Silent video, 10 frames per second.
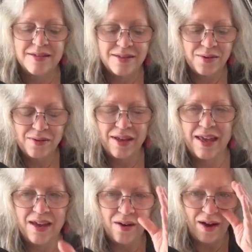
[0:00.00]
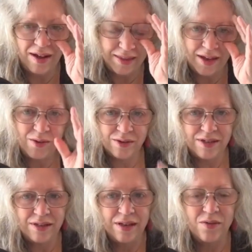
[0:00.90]
So, here I think we're
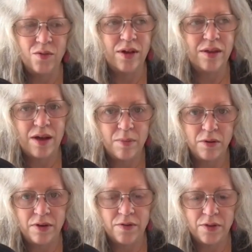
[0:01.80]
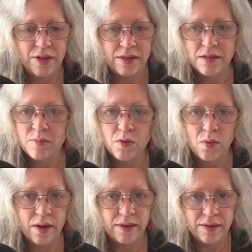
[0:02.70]
dealing with a couple different things. Number
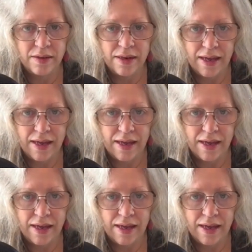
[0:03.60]
one,